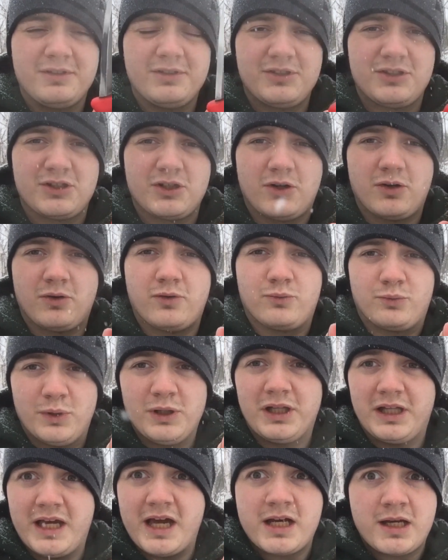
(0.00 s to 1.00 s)
so
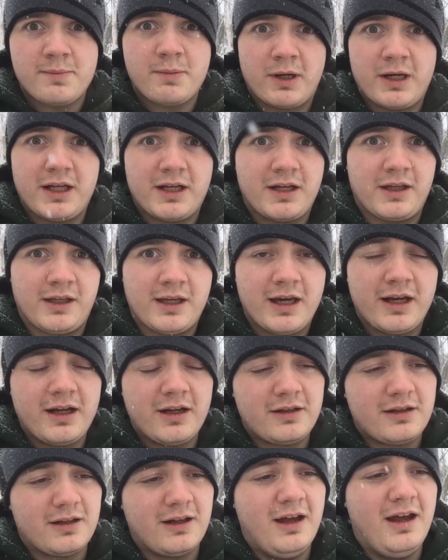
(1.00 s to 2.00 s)
really anybody can get
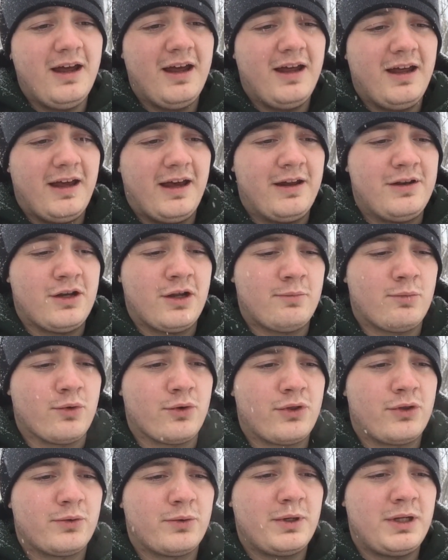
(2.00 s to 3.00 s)
it. And number
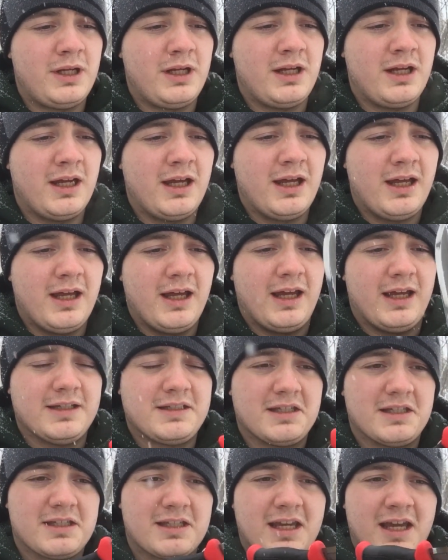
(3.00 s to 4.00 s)
three,
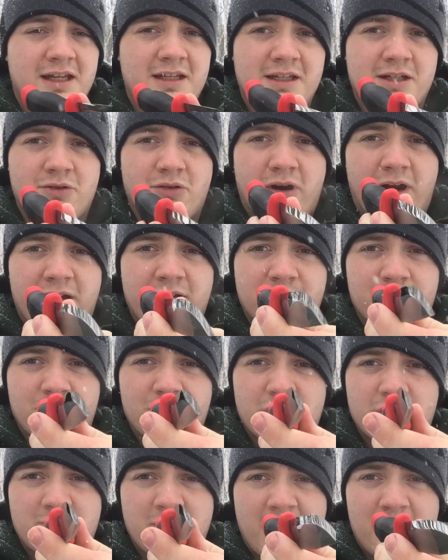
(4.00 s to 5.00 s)
it's a Scandi grind, which
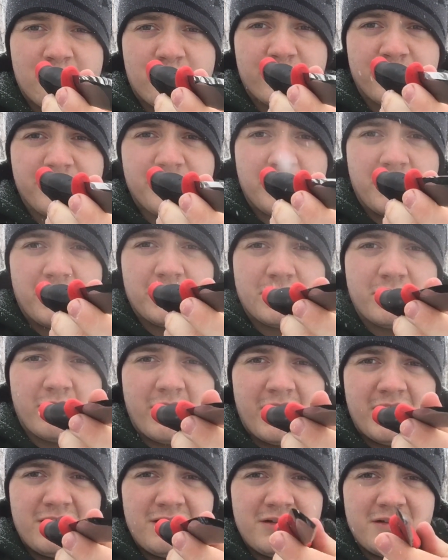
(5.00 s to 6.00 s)
is my preferred
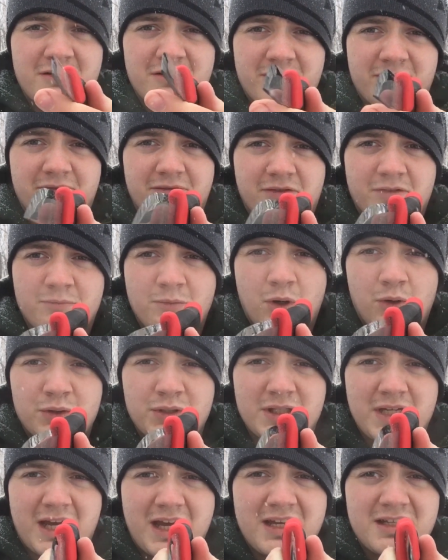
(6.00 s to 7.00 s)
grind for
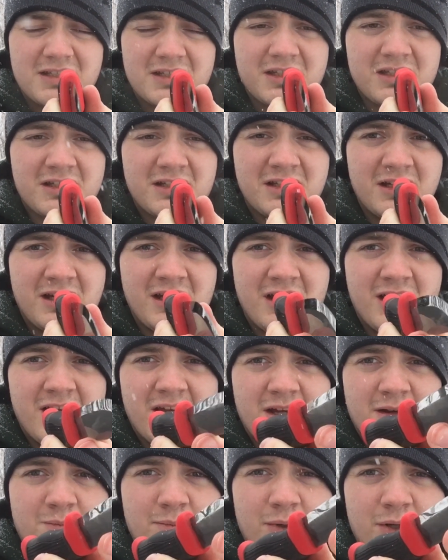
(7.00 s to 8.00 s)
most tasks,
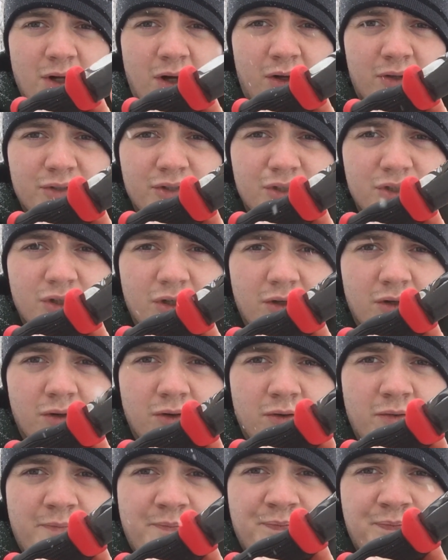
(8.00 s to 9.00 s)
but
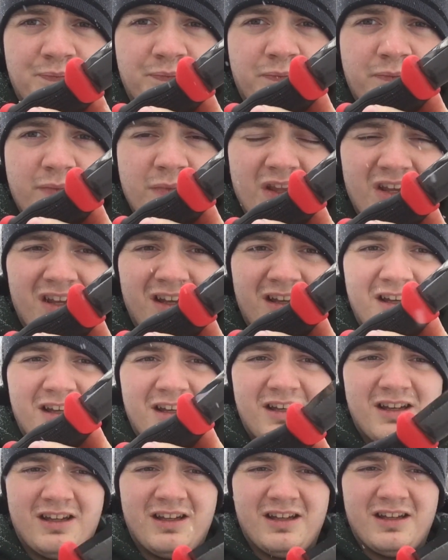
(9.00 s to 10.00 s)
also
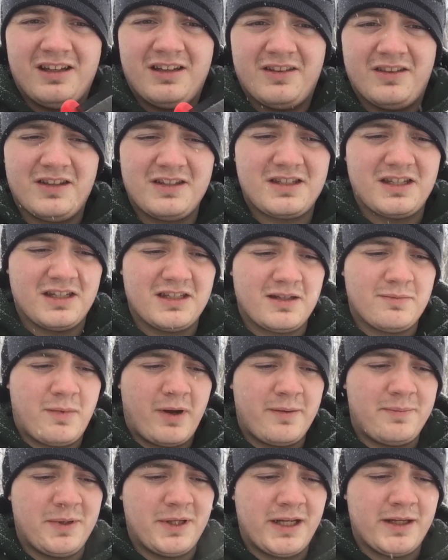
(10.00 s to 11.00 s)
this is, in
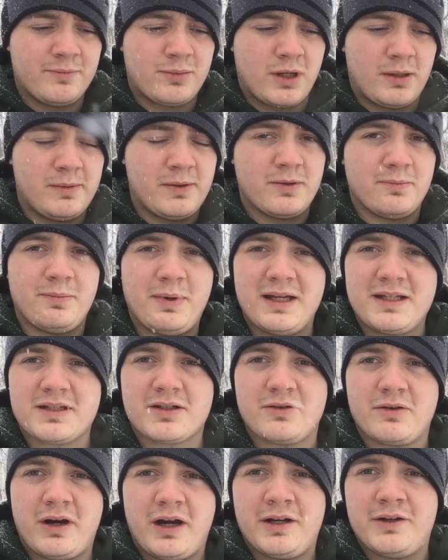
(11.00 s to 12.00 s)
my opinion, probably the best
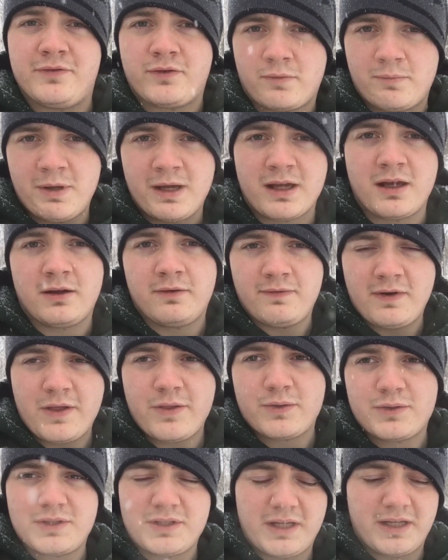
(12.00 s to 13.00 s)
grind for making
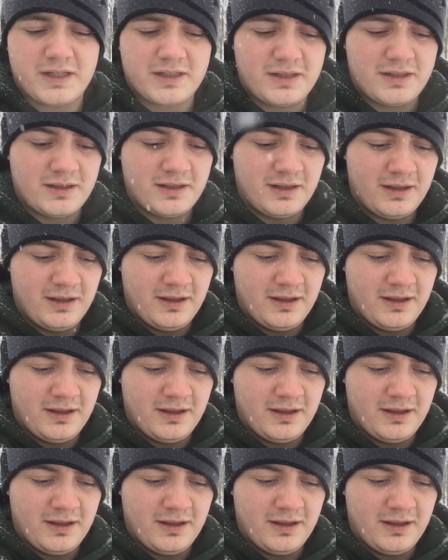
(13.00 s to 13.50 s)
feather sticks.